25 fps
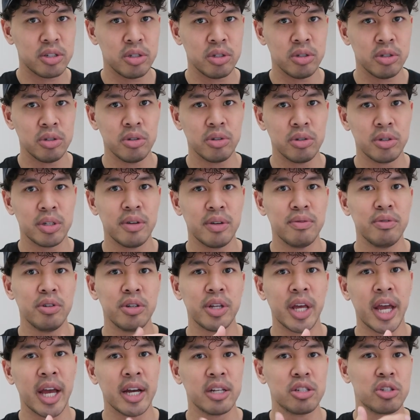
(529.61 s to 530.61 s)
to give
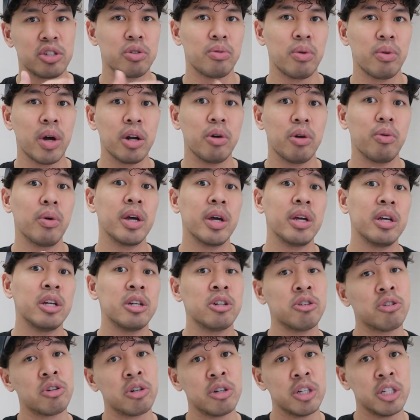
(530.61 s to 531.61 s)
you the answer right away
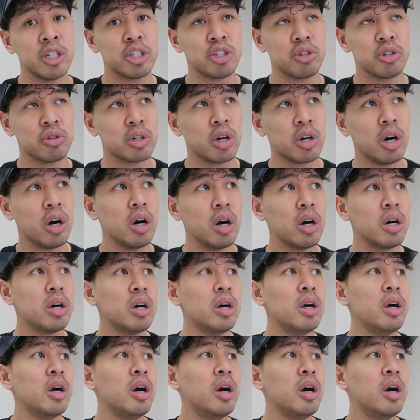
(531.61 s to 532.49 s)
in your initial call.